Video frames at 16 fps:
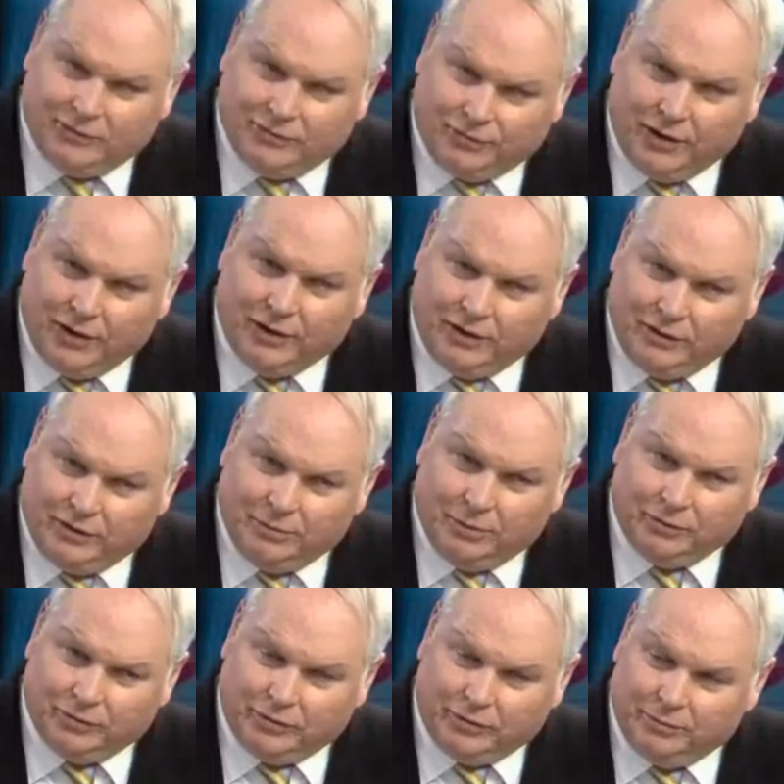is friendly to
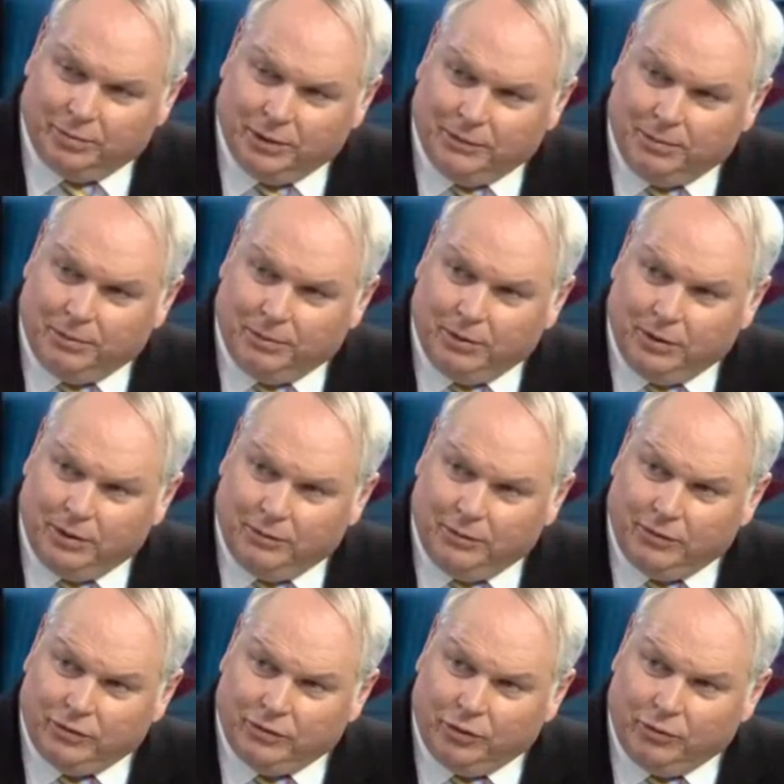Muslim people,
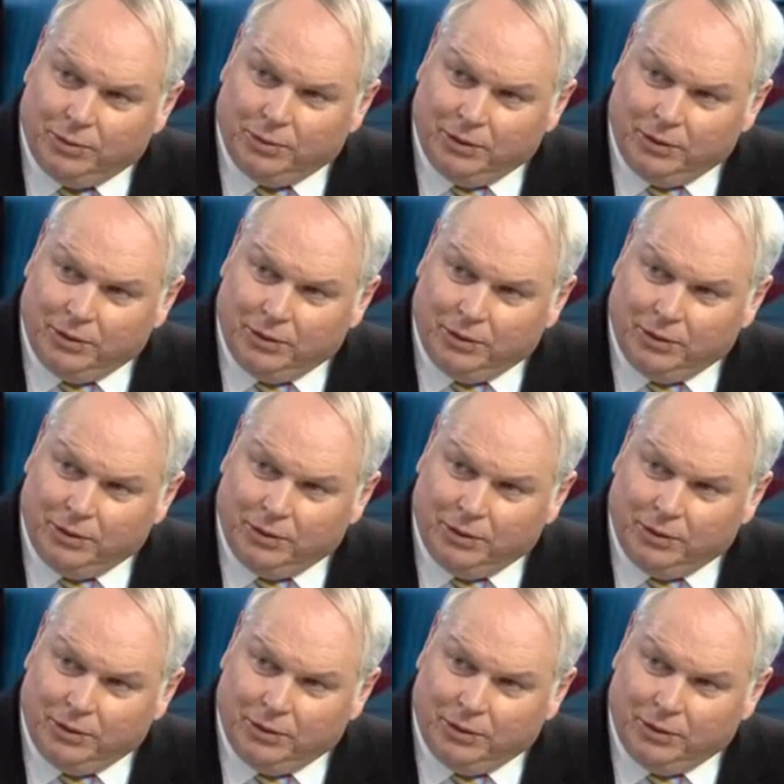whereas your